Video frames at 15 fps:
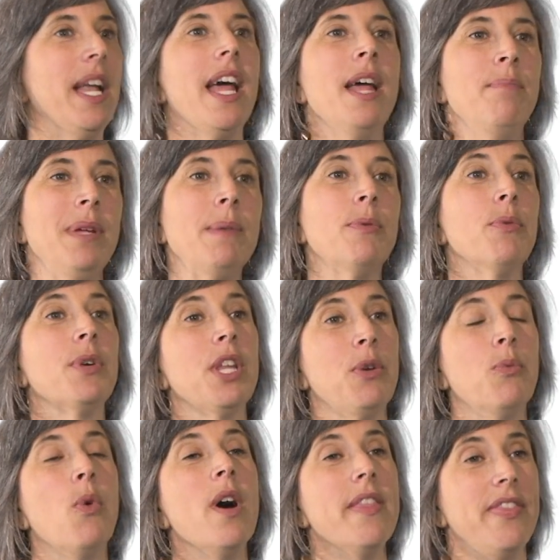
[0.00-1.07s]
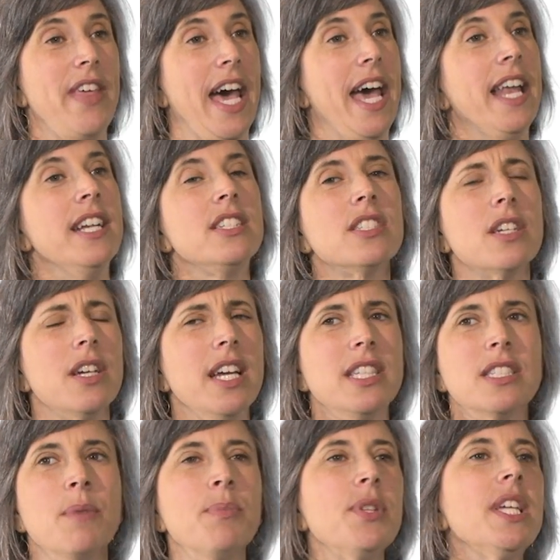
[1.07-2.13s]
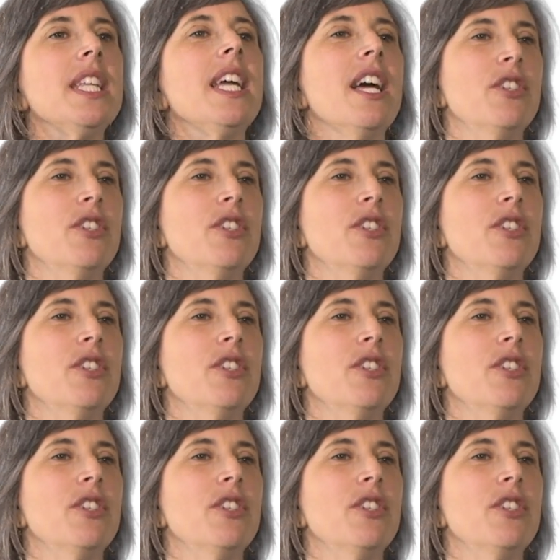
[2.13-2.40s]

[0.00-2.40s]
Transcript: And people really want that, and it's completely